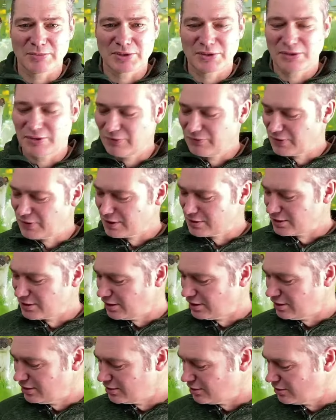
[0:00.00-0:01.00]
absolutely
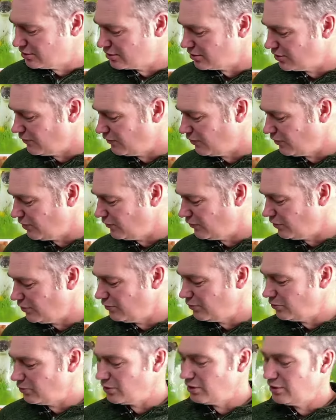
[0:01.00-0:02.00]
fascinating. So if
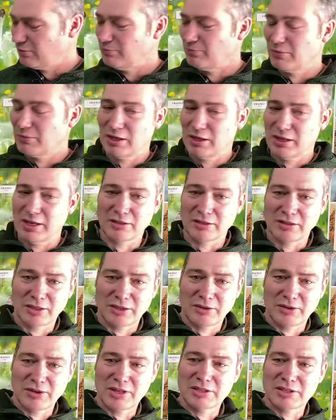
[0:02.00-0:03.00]
you collect a
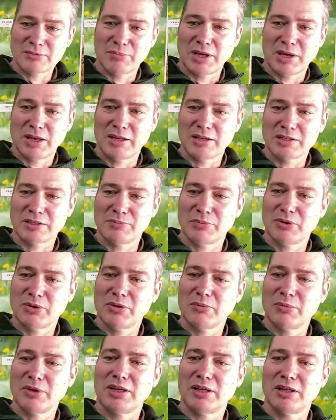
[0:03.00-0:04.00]
load of these pellets,
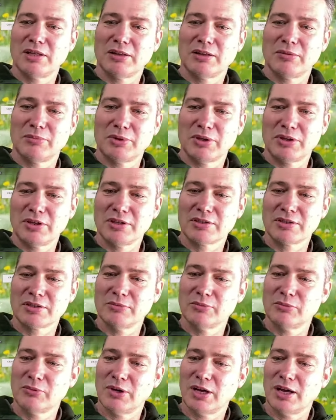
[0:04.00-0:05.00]
put them in a little bucket
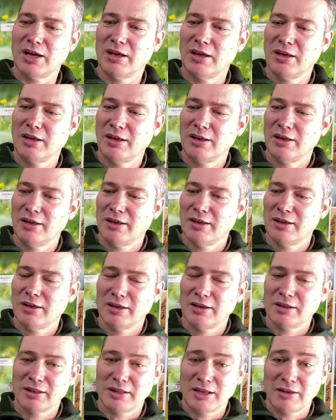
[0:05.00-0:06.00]
somewhere
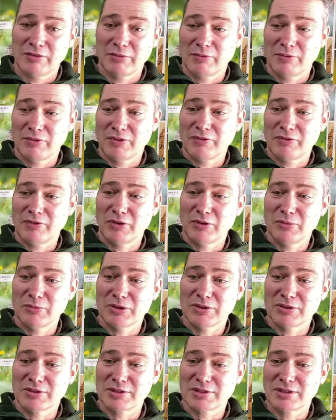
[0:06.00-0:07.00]
and leave them for a few
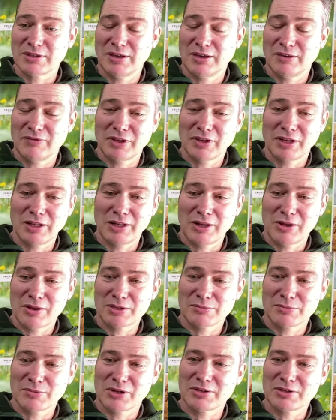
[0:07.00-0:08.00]
months, if the
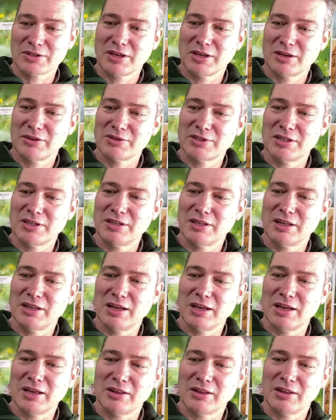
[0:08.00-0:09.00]
clothes moths goes in
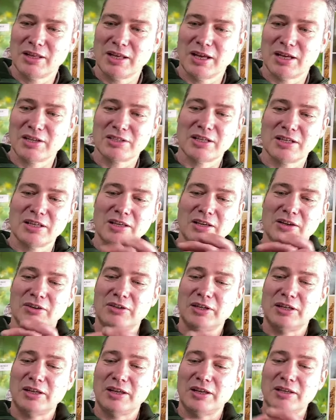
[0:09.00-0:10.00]
there, they actually
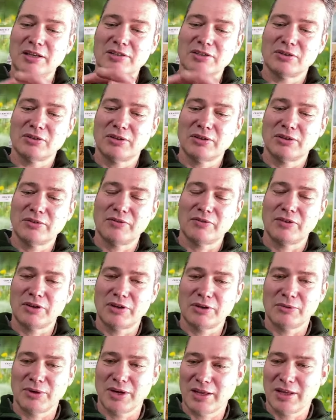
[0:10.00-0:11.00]
eat all the
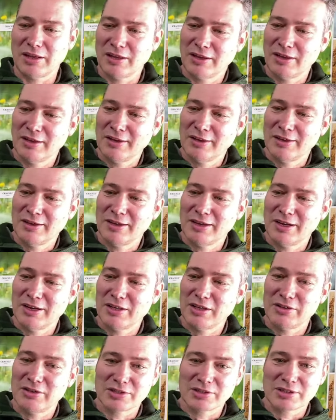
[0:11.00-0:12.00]
fur away,
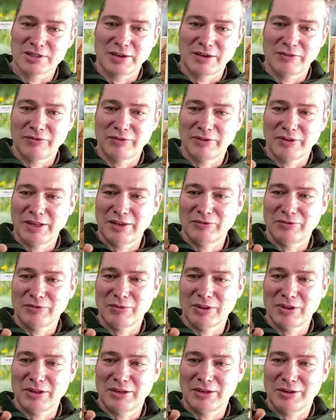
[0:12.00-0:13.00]
and you're just
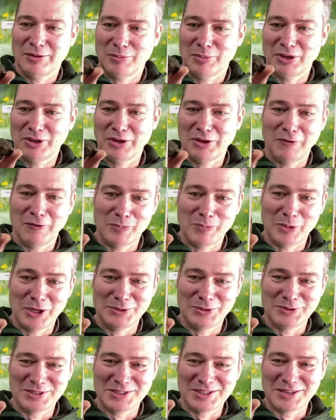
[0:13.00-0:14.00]
left with a bucket of
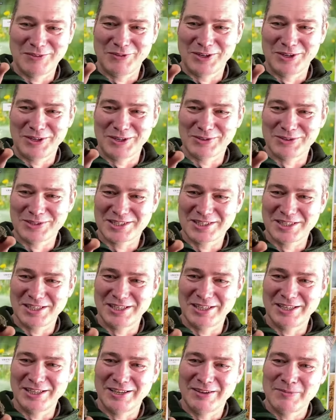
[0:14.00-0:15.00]
bones if you don't
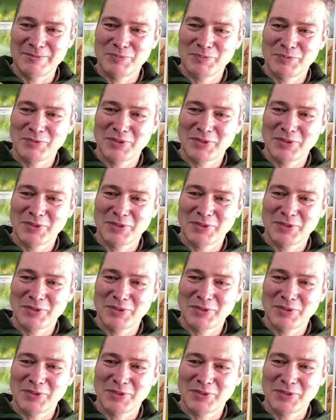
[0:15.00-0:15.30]
seal it.